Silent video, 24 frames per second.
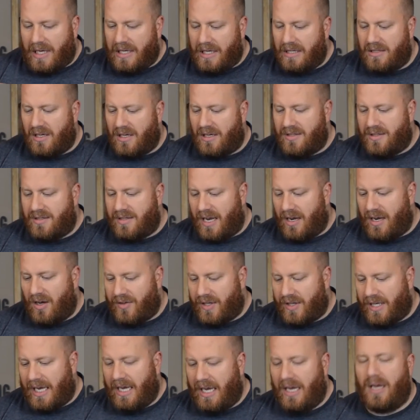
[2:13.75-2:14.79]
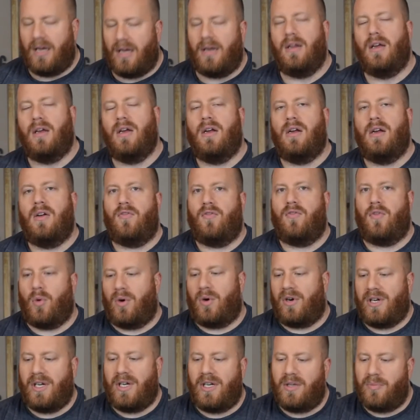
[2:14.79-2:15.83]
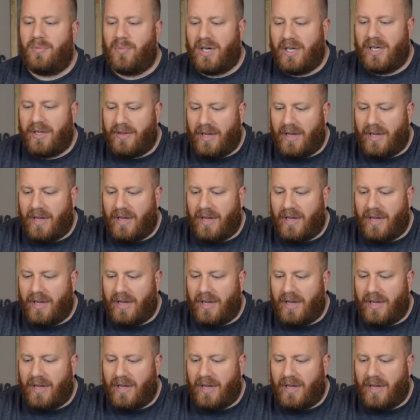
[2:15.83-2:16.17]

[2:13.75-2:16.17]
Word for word: It does say on the can, for anybody